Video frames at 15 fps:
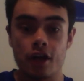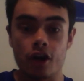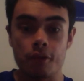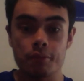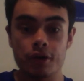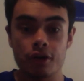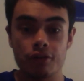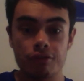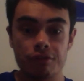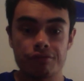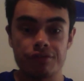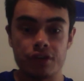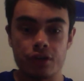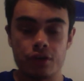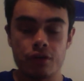and I'm going to
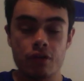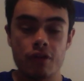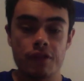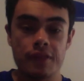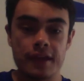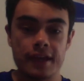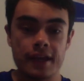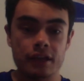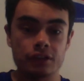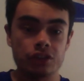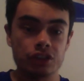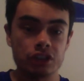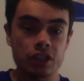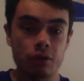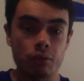review the
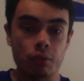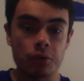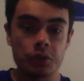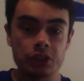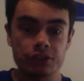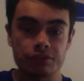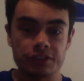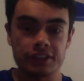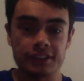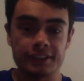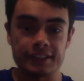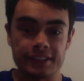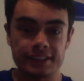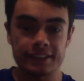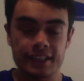New Zealand Warriors versus
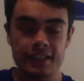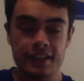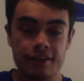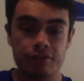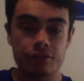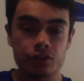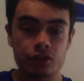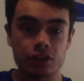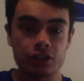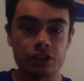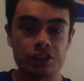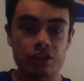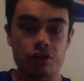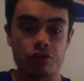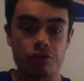the Sydney
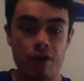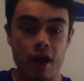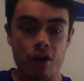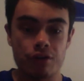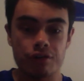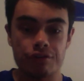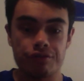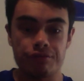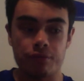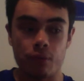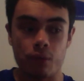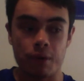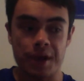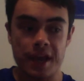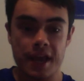Roosters round
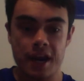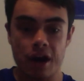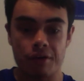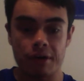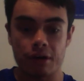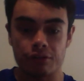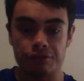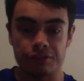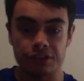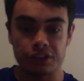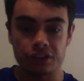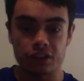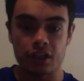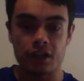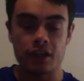four N R L
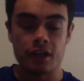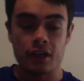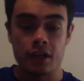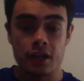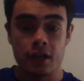fixture.